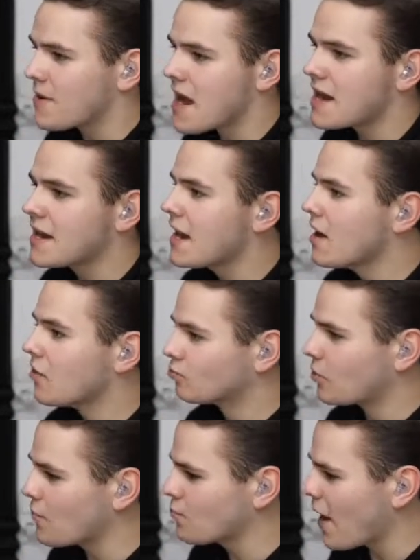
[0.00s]
big
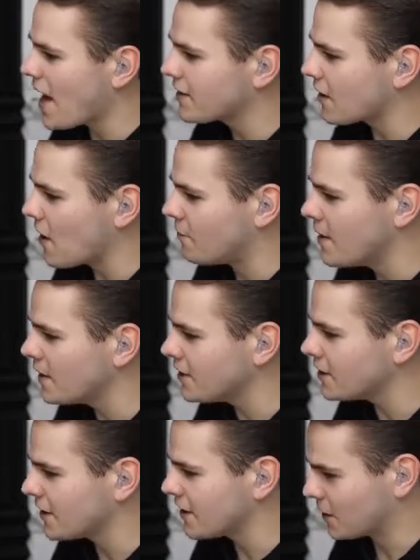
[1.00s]
runways of
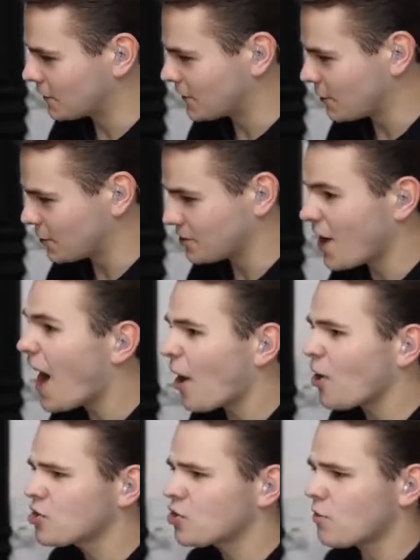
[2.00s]
military airfields, not on